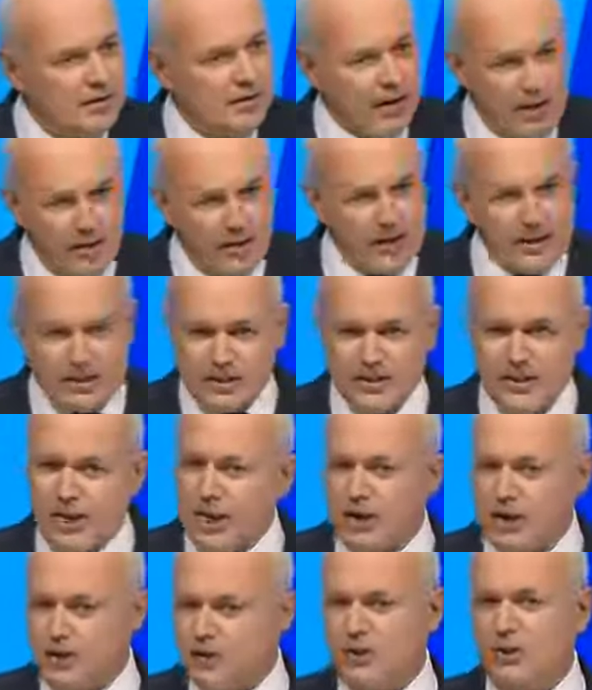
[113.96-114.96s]
There is
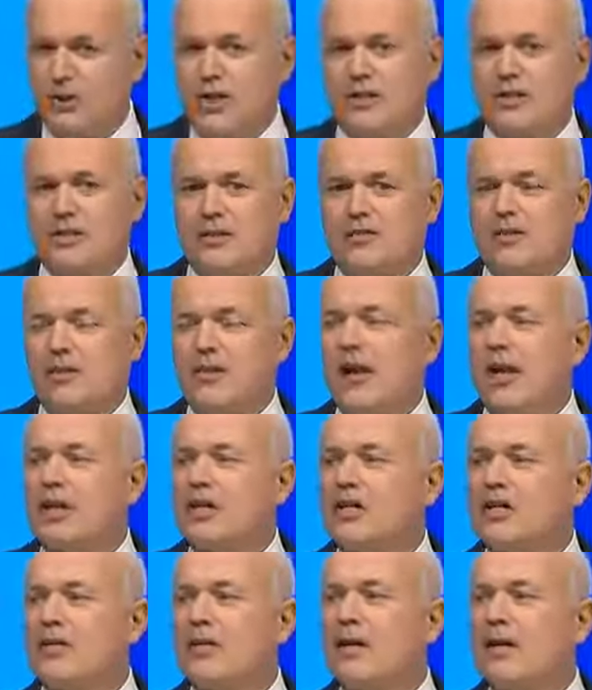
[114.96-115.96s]
no
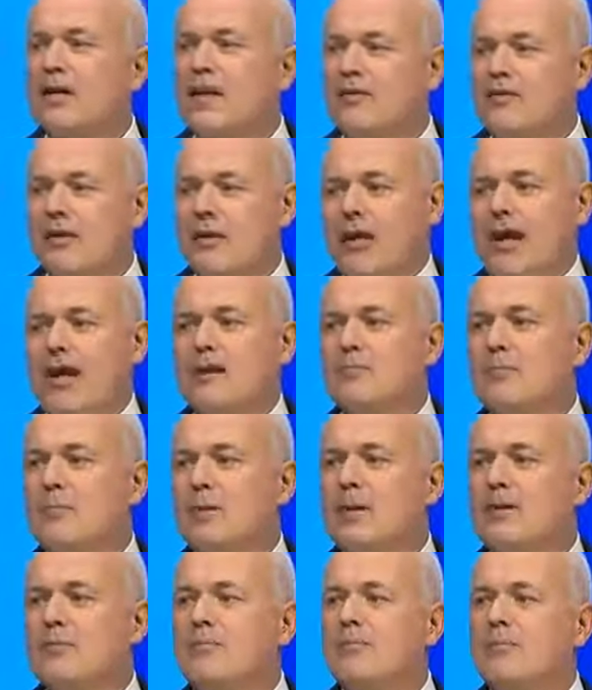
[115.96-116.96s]
justification, there never can
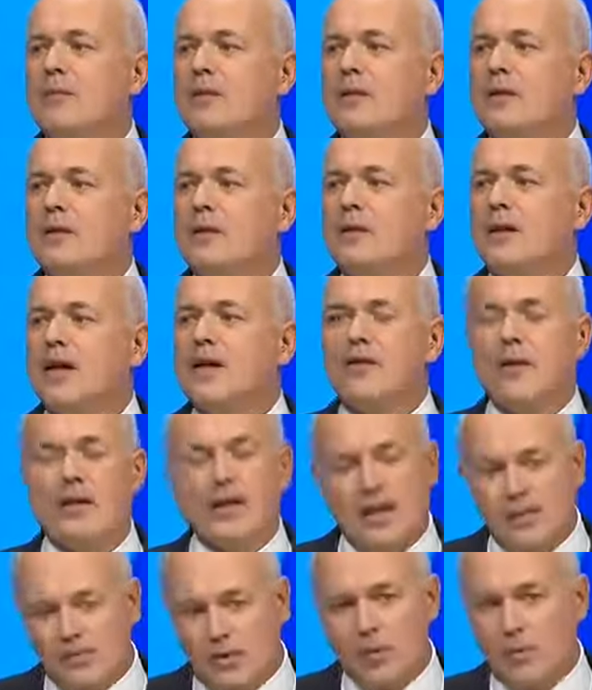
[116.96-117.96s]
be, and
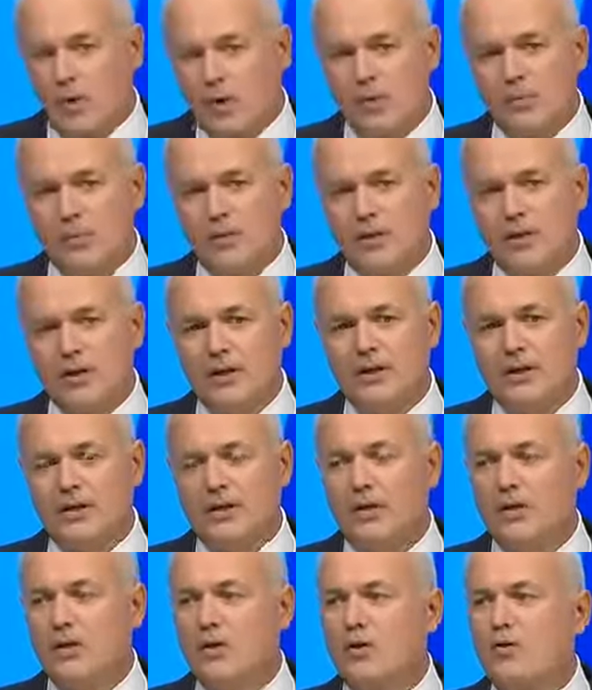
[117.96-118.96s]
there never will be,
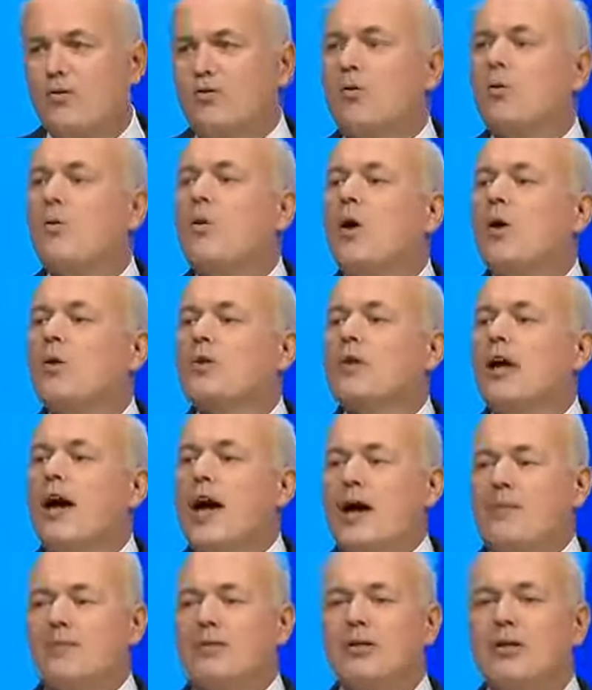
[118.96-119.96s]
for what
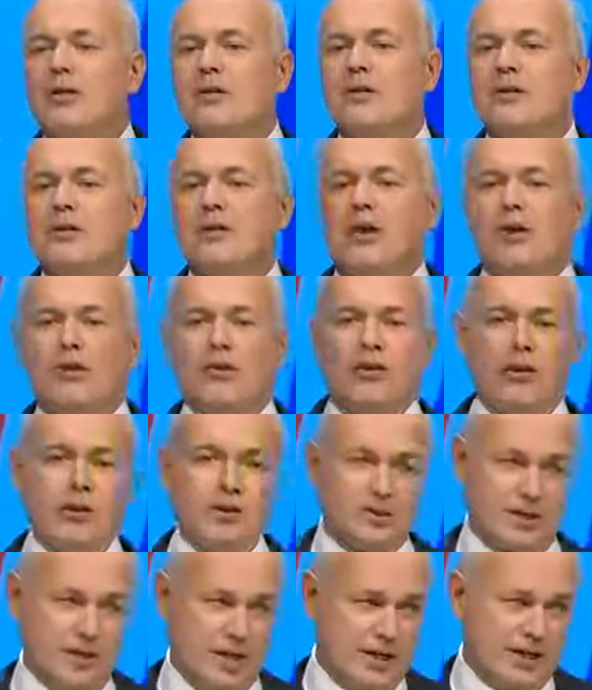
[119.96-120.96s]
happened on
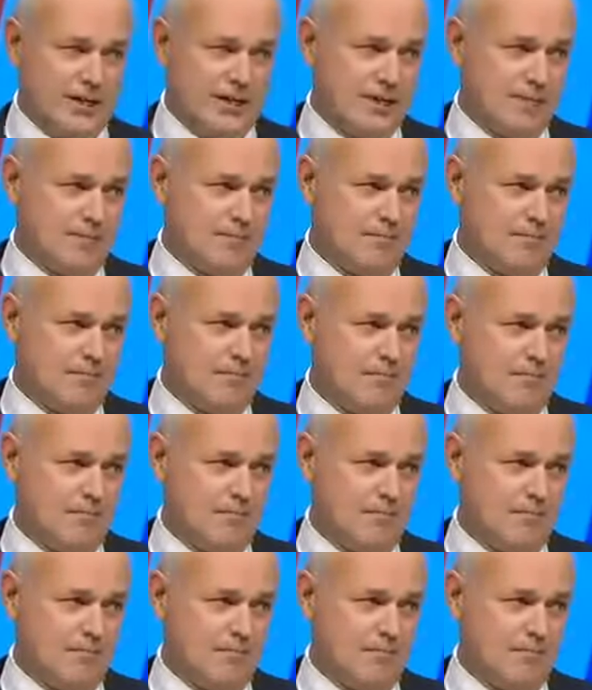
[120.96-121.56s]
those nights.